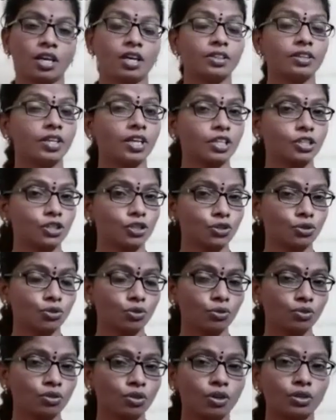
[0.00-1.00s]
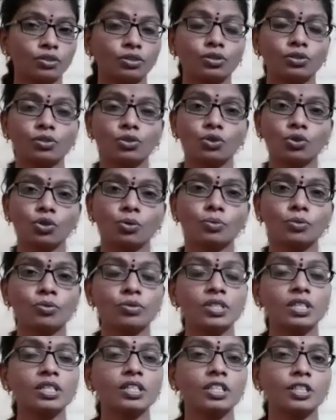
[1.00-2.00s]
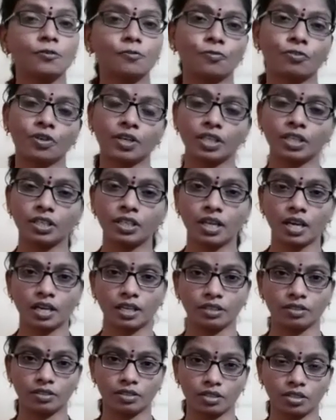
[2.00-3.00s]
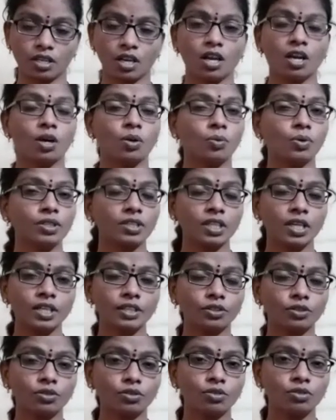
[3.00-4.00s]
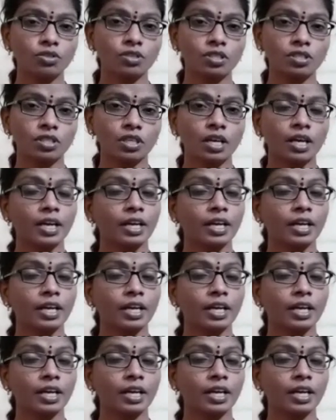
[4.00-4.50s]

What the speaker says: They are shown on the globe using different colors. What are those?